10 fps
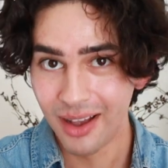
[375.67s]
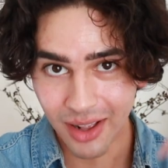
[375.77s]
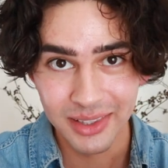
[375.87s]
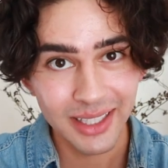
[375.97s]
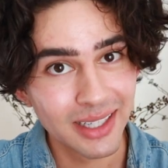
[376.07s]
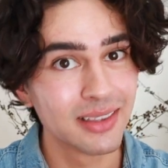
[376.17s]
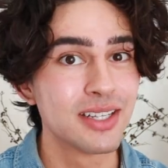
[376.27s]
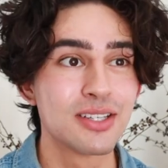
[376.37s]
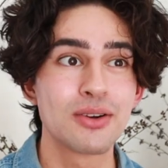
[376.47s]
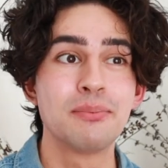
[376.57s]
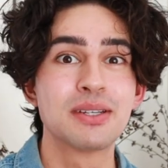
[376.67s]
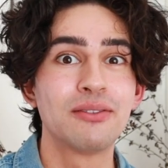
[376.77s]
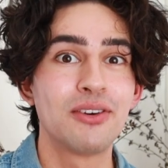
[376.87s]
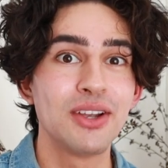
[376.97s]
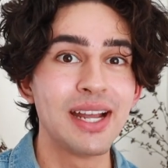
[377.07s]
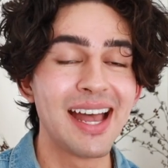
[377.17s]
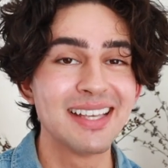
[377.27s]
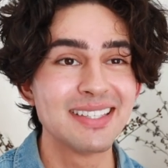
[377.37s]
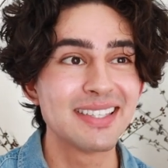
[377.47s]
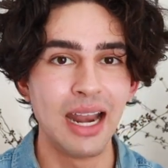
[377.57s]
I'll link it in the description for you
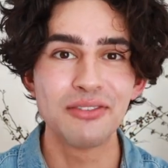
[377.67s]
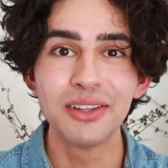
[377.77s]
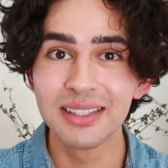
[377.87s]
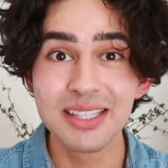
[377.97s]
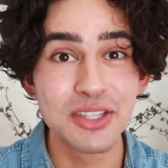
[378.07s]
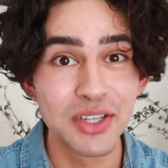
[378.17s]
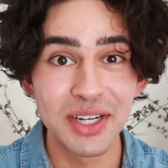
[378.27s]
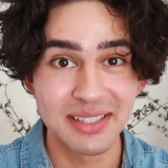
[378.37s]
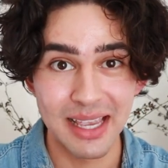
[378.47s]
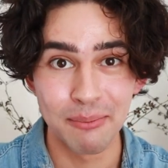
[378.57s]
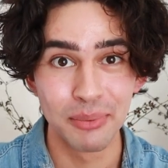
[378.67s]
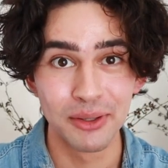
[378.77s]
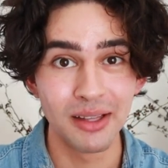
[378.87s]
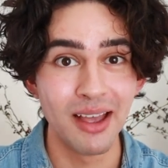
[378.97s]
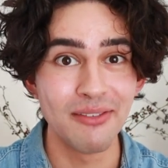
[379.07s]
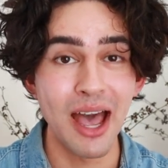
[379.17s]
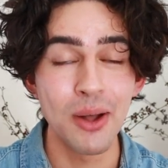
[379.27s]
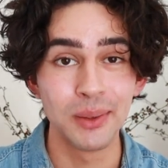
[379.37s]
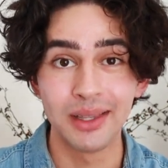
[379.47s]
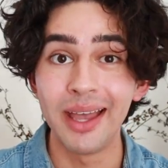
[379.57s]
guys. And I feel like this is a good example of
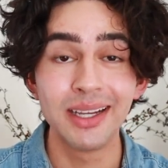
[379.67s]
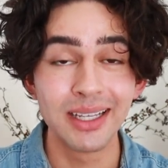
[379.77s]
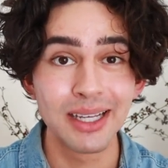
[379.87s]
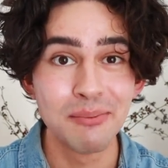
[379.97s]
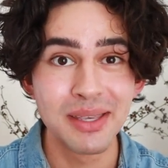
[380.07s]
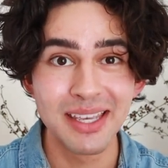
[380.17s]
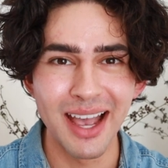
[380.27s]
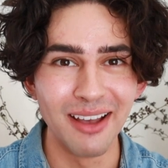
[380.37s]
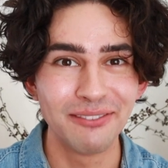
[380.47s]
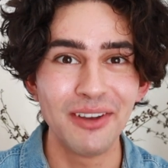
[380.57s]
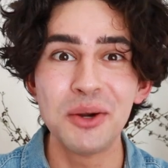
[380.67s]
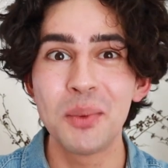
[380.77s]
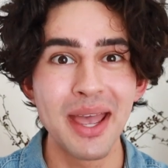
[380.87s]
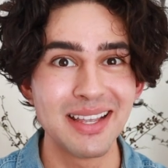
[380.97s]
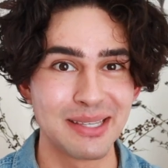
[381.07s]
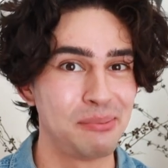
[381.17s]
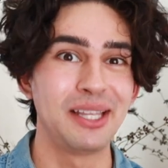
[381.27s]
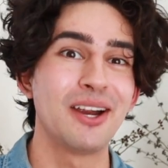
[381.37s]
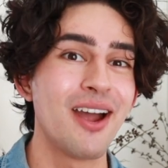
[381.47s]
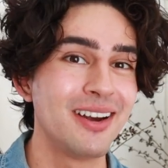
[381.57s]
how lighting can be a fun way to
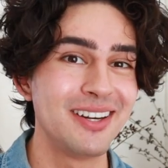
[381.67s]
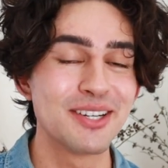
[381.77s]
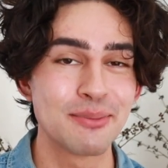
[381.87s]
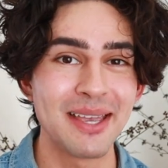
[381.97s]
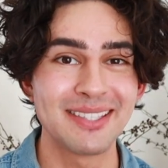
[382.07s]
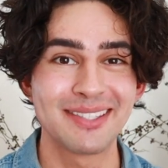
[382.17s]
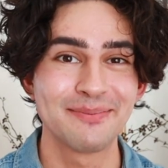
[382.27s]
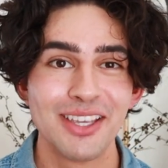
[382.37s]
play around in your space.